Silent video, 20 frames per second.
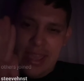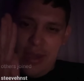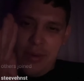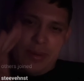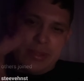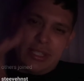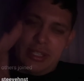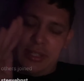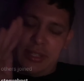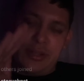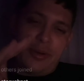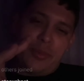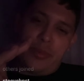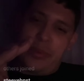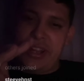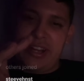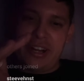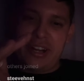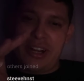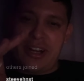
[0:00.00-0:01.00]
It was a little
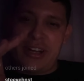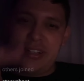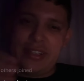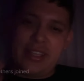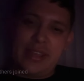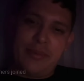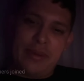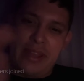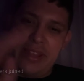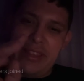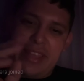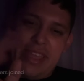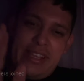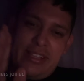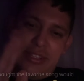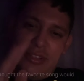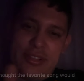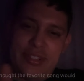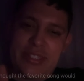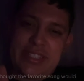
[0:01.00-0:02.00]
weird. It went
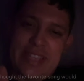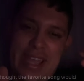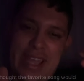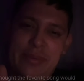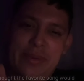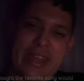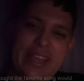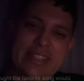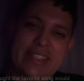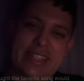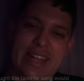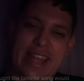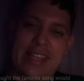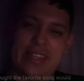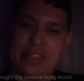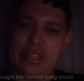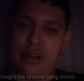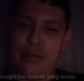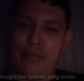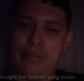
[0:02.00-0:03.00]
like a little sideways and
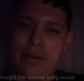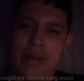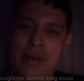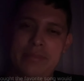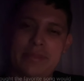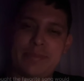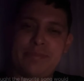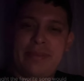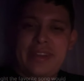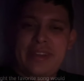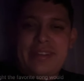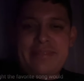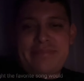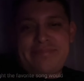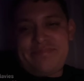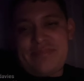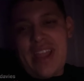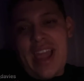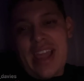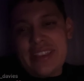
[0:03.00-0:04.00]
had little bumps,
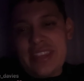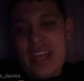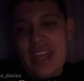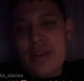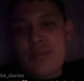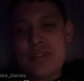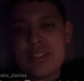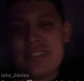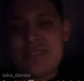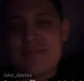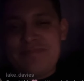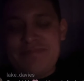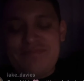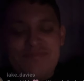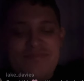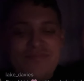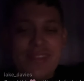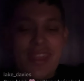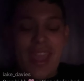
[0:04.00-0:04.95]
but I thought it was